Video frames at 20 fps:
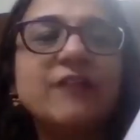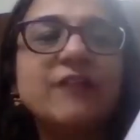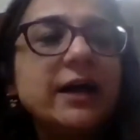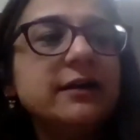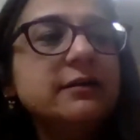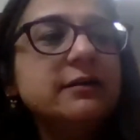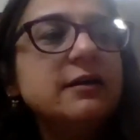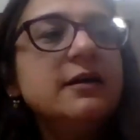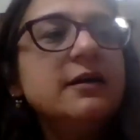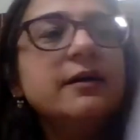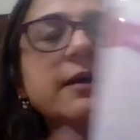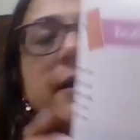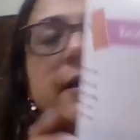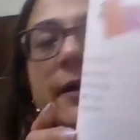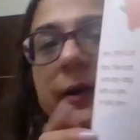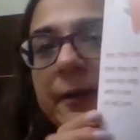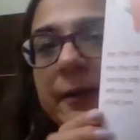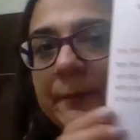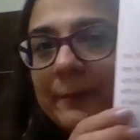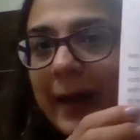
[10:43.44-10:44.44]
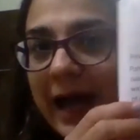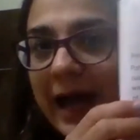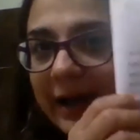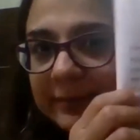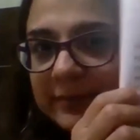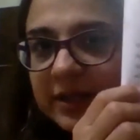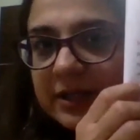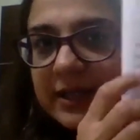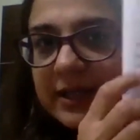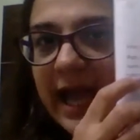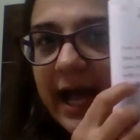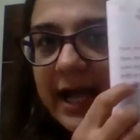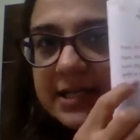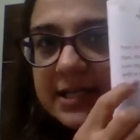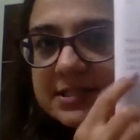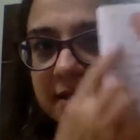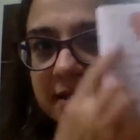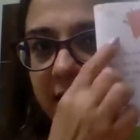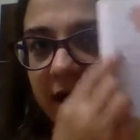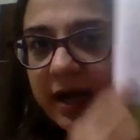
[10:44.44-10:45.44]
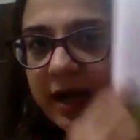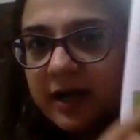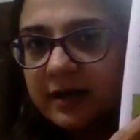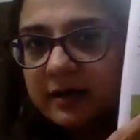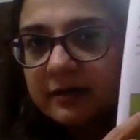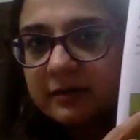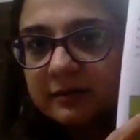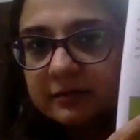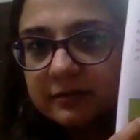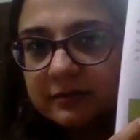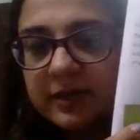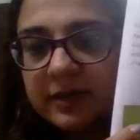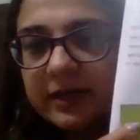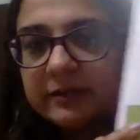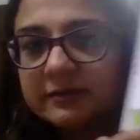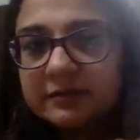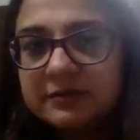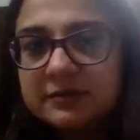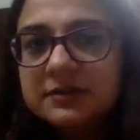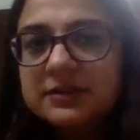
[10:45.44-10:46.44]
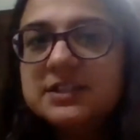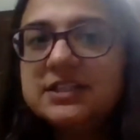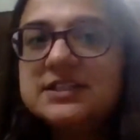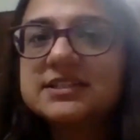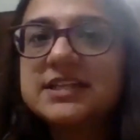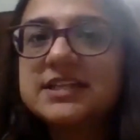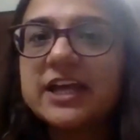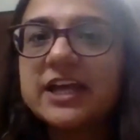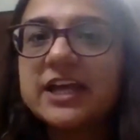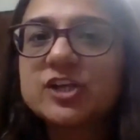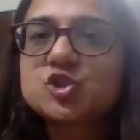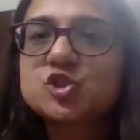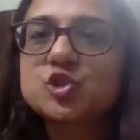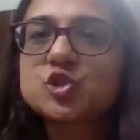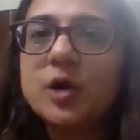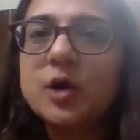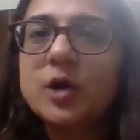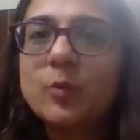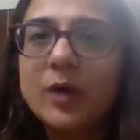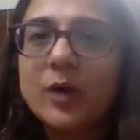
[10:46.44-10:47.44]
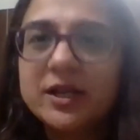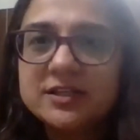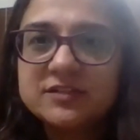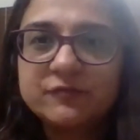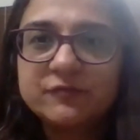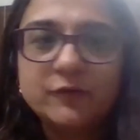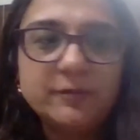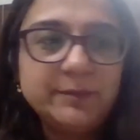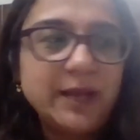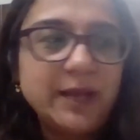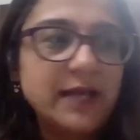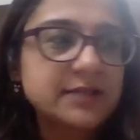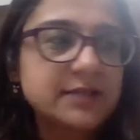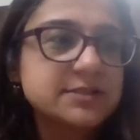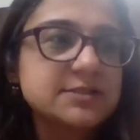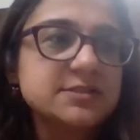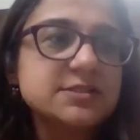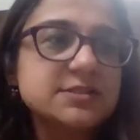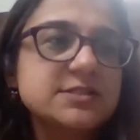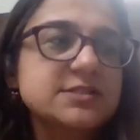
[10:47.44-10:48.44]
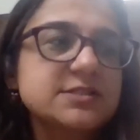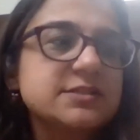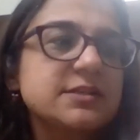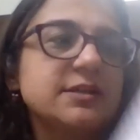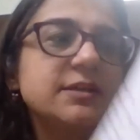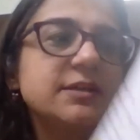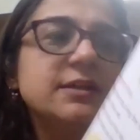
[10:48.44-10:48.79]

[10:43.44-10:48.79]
fun. Pam the cat are these extra ones for practice.